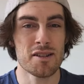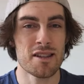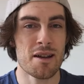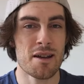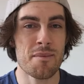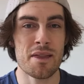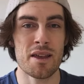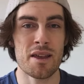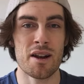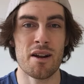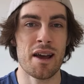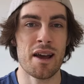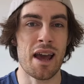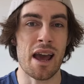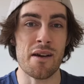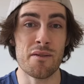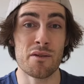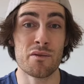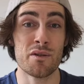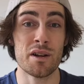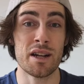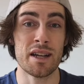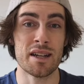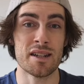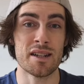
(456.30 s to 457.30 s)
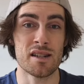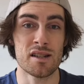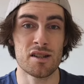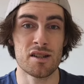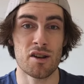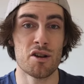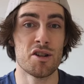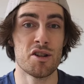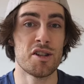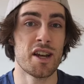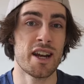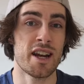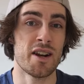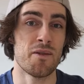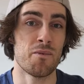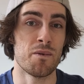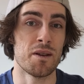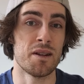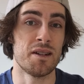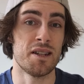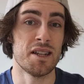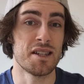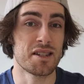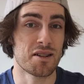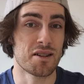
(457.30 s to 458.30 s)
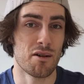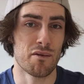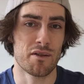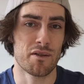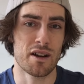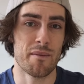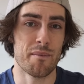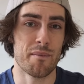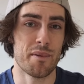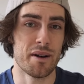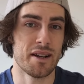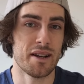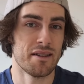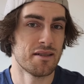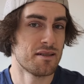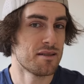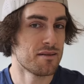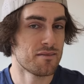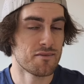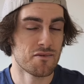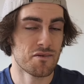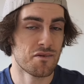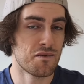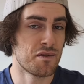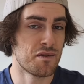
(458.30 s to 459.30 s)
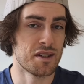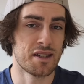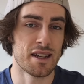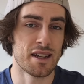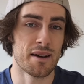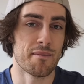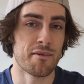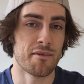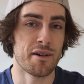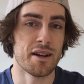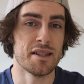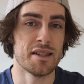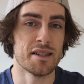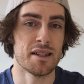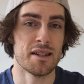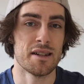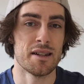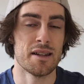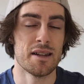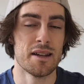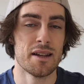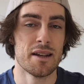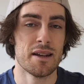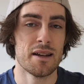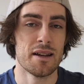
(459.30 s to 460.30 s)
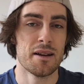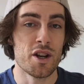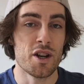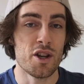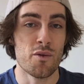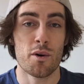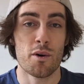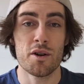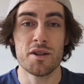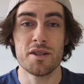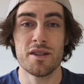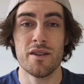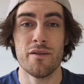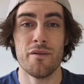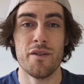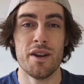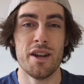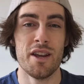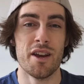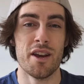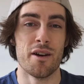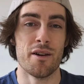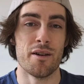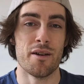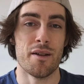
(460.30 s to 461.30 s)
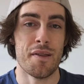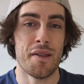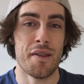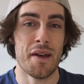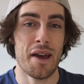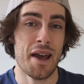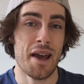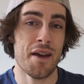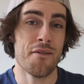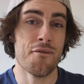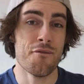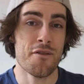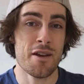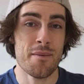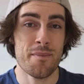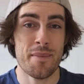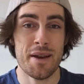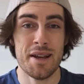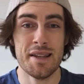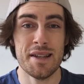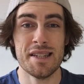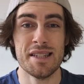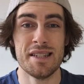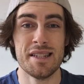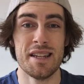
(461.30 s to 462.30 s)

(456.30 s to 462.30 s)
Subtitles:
not something that I ever really associated with disc golf companies for some reason. When you watch the video, the MVP